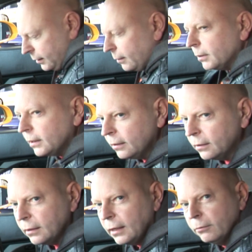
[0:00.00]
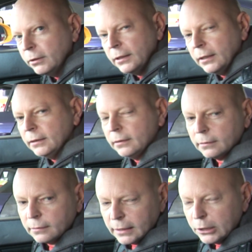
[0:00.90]
this Lamborghini that I would say is
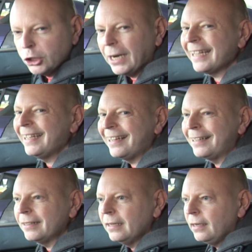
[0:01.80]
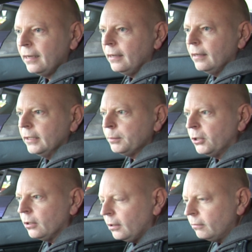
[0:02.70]
like a track car. It's
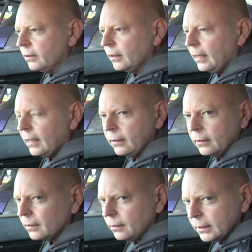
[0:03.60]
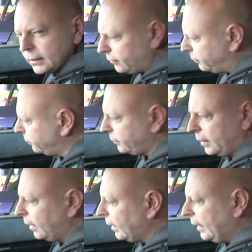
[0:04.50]
more lower, harder, aggressive.
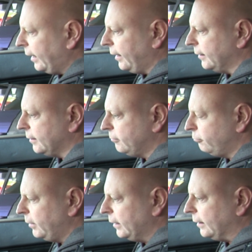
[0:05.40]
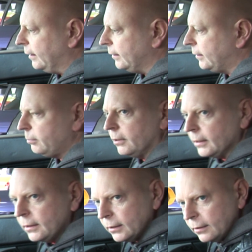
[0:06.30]
It really is what it
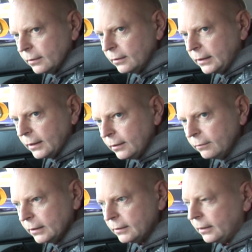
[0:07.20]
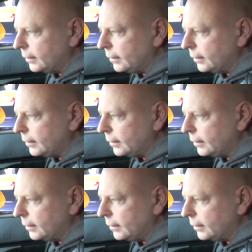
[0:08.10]
says on the tin, is